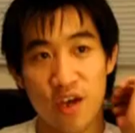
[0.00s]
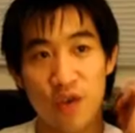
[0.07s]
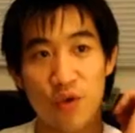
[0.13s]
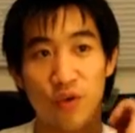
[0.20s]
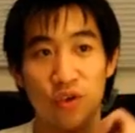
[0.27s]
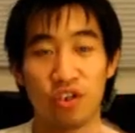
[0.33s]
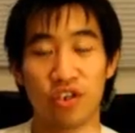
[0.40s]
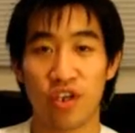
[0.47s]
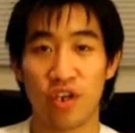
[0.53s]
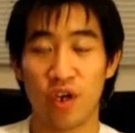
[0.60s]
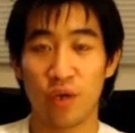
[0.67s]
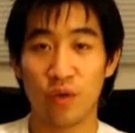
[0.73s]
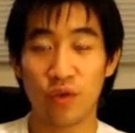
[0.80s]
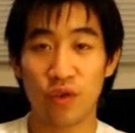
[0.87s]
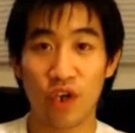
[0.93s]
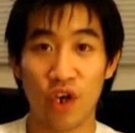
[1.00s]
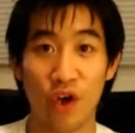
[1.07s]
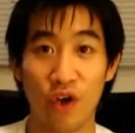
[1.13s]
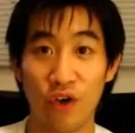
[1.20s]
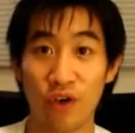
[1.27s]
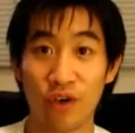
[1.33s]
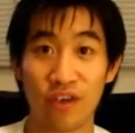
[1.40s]
who wanted to know what was
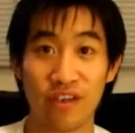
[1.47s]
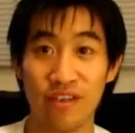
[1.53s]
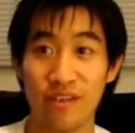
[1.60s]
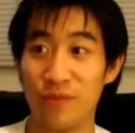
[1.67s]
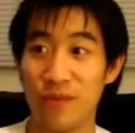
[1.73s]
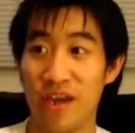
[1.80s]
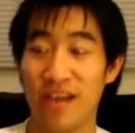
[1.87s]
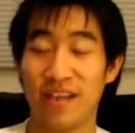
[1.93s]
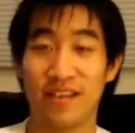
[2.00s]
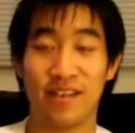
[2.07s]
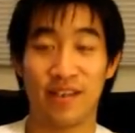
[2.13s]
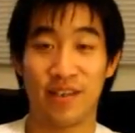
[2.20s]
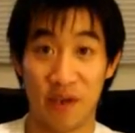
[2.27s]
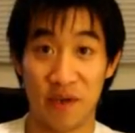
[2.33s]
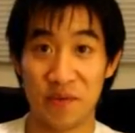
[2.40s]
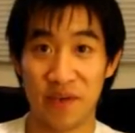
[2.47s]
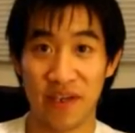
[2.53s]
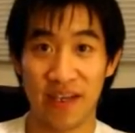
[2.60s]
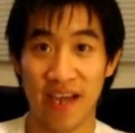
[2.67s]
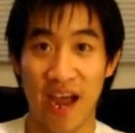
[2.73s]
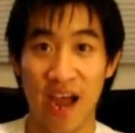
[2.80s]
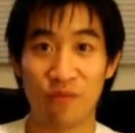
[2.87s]
going on, because we had so
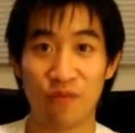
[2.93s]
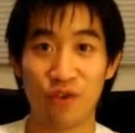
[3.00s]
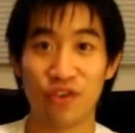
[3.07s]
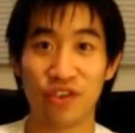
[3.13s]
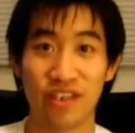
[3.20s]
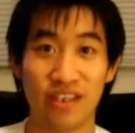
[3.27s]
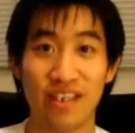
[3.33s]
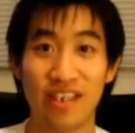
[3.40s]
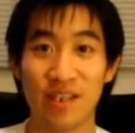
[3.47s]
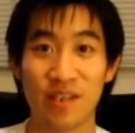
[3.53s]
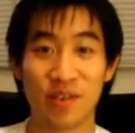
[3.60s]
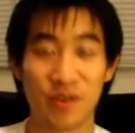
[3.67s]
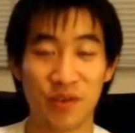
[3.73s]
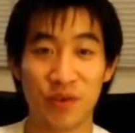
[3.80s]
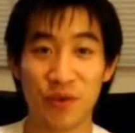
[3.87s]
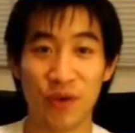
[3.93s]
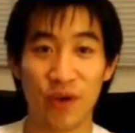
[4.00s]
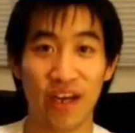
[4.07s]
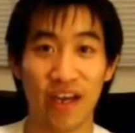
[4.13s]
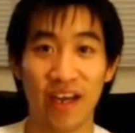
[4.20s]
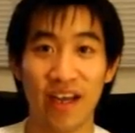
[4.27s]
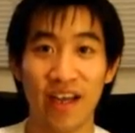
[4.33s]
many cameras in Leicester
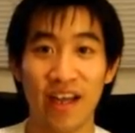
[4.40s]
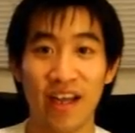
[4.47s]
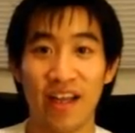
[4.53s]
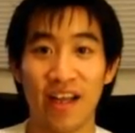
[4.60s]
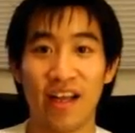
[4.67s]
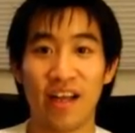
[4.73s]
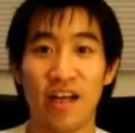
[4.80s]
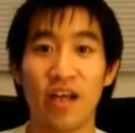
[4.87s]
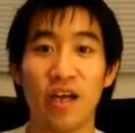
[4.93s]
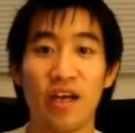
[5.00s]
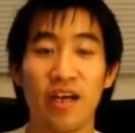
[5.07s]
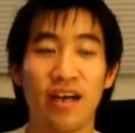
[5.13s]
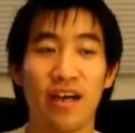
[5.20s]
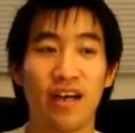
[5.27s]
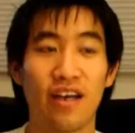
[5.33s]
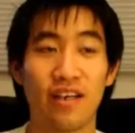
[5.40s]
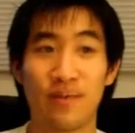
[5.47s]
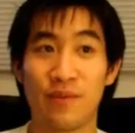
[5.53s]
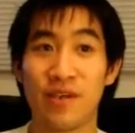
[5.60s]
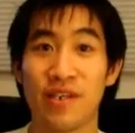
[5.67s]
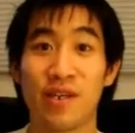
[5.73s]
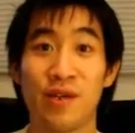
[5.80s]
Square.
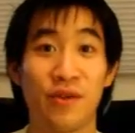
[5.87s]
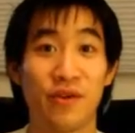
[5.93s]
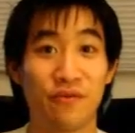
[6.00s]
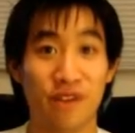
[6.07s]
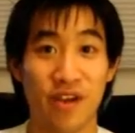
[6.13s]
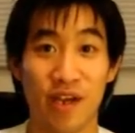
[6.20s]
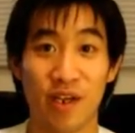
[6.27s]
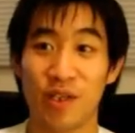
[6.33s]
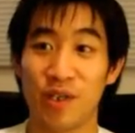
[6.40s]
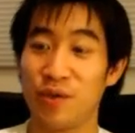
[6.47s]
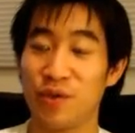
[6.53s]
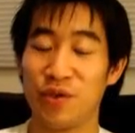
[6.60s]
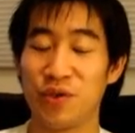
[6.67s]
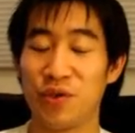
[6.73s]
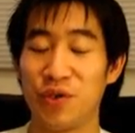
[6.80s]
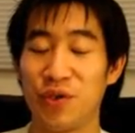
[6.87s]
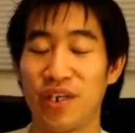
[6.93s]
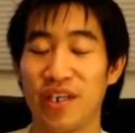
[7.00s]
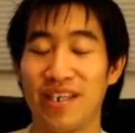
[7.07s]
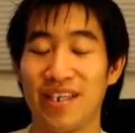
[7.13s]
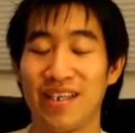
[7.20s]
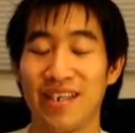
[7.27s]
Especially when Renetto was
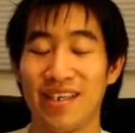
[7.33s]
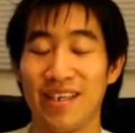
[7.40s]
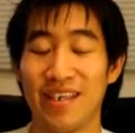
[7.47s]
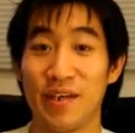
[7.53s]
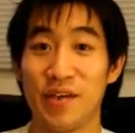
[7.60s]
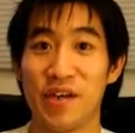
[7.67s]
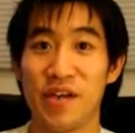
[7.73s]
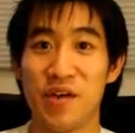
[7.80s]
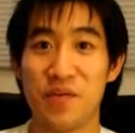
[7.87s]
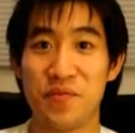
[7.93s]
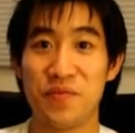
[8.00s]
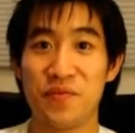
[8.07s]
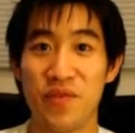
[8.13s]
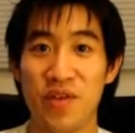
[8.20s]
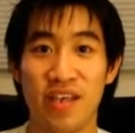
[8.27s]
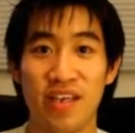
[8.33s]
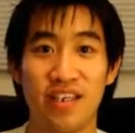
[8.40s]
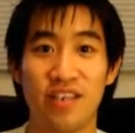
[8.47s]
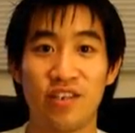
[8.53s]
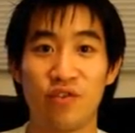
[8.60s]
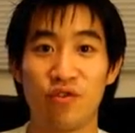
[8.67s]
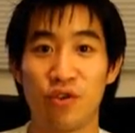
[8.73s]
talking, he
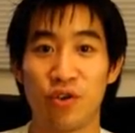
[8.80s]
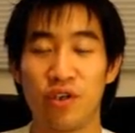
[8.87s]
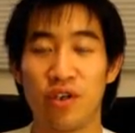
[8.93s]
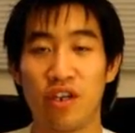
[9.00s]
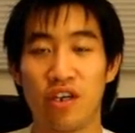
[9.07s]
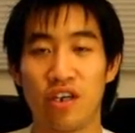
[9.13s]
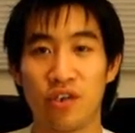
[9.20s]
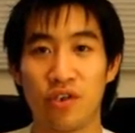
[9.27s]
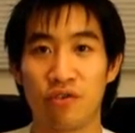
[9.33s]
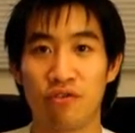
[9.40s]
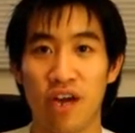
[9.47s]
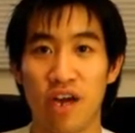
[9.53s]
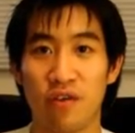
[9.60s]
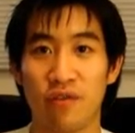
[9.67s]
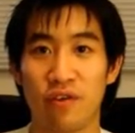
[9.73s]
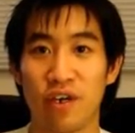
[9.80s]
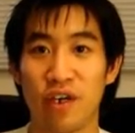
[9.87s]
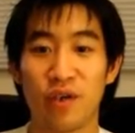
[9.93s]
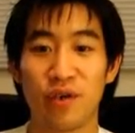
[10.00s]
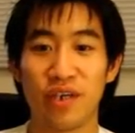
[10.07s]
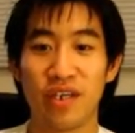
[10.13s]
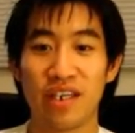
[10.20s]
drew a large crowd
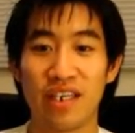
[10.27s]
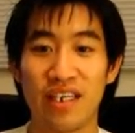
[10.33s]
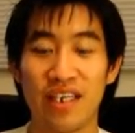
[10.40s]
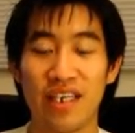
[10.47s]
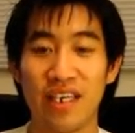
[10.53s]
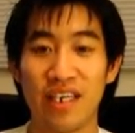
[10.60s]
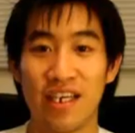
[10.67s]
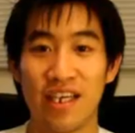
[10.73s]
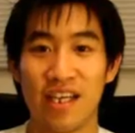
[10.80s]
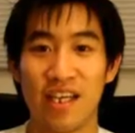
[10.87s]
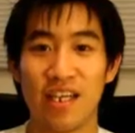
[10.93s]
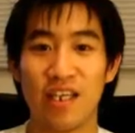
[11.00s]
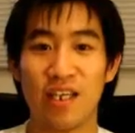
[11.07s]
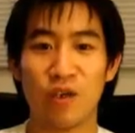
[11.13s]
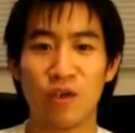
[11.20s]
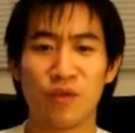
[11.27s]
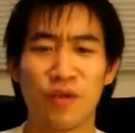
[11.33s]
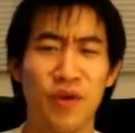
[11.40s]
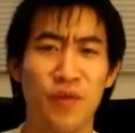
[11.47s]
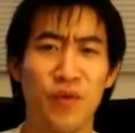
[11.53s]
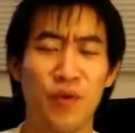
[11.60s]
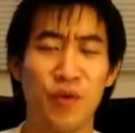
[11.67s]
very quickly. Lots of
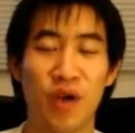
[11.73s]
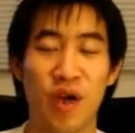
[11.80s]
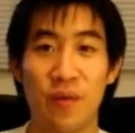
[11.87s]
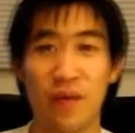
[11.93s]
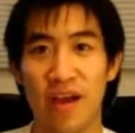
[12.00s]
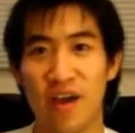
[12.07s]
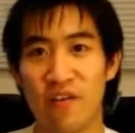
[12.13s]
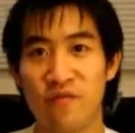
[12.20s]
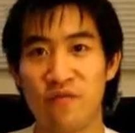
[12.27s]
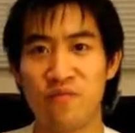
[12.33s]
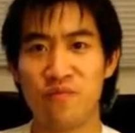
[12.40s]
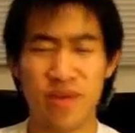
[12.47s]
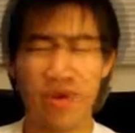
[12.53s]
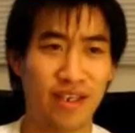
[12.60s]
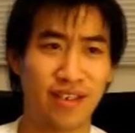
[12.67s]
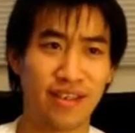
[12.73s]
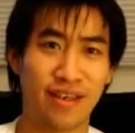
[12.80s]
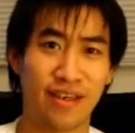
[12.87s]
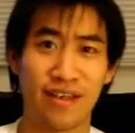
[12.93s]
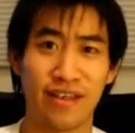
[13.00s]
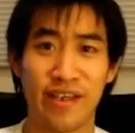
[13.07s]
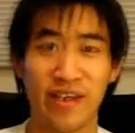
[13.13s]
people coming out of Pizza
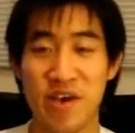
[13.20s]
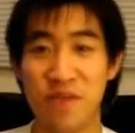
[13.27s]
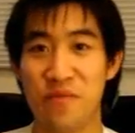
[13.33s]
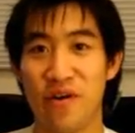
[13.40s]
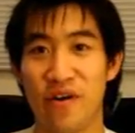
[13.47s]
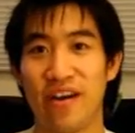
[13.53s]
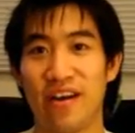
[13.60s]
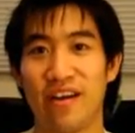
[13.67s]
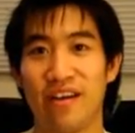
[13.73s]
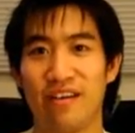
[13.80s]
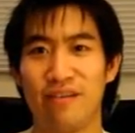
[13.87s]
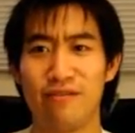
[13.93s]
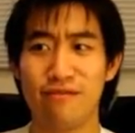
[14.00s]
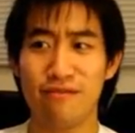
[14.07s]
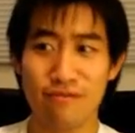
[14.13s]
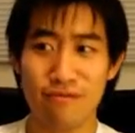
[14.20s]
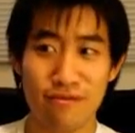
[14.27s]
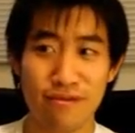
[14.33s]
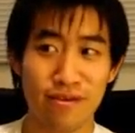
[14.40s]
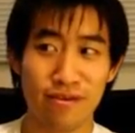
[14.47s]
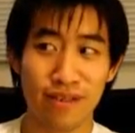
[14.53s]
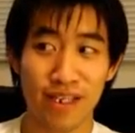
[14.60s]
Hut nearby going,
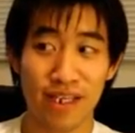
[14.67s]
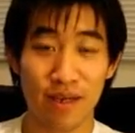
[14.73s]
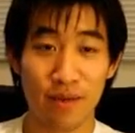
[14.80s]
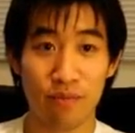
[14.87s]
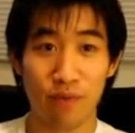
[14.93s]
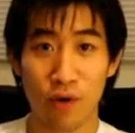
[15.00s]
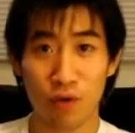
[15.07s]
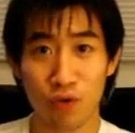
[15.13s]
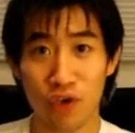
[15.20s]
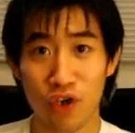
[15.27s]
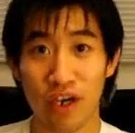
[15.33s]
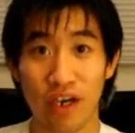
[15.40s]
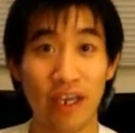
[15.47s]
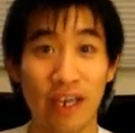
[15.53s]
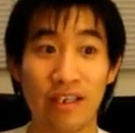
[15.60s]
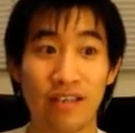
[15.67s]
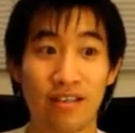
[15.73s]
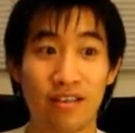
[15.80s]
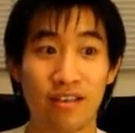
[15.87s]
"Oh, who's that bald guy?